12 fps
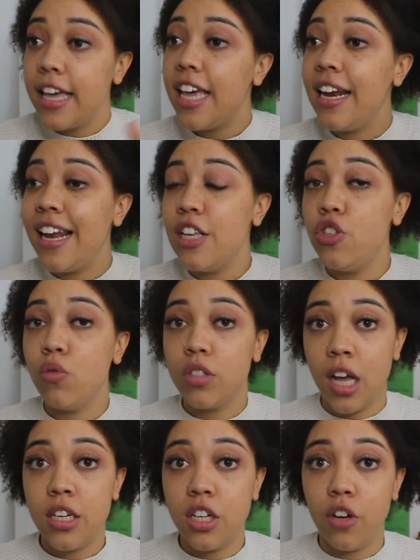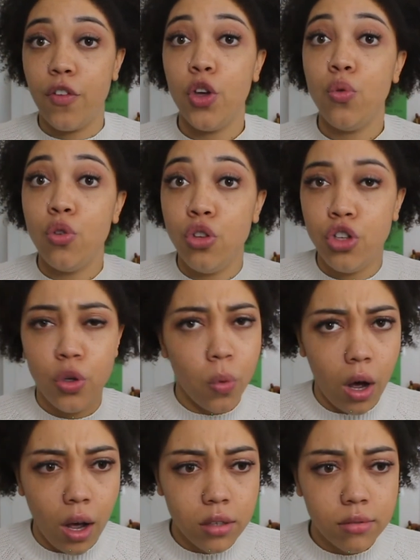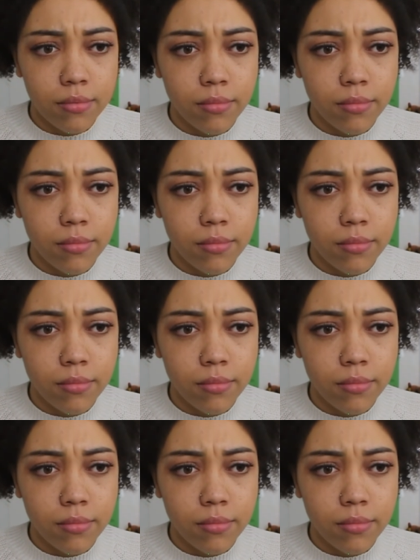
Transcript: unless you're certain of who you are.